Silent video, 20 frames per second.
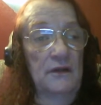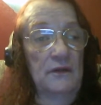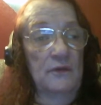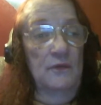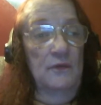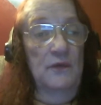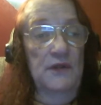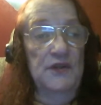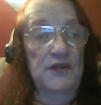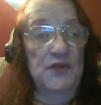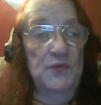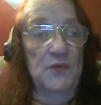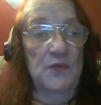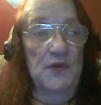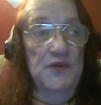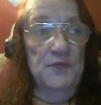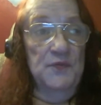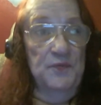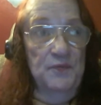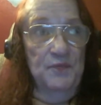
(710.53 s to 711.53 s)
which
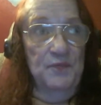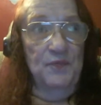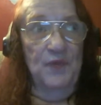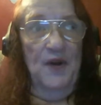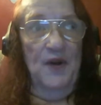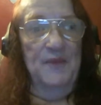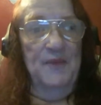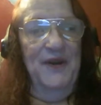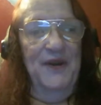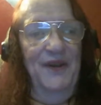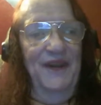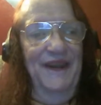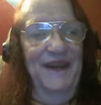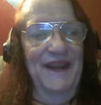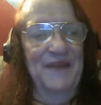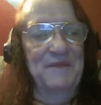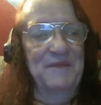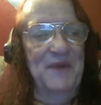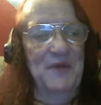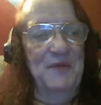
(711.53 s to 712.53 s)
was primarily
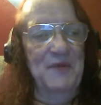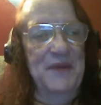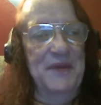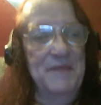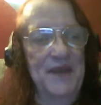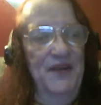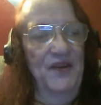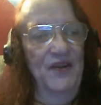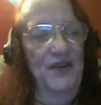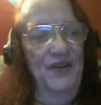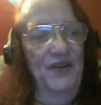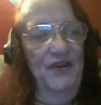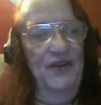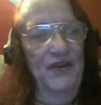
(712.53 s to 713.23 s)
led by women,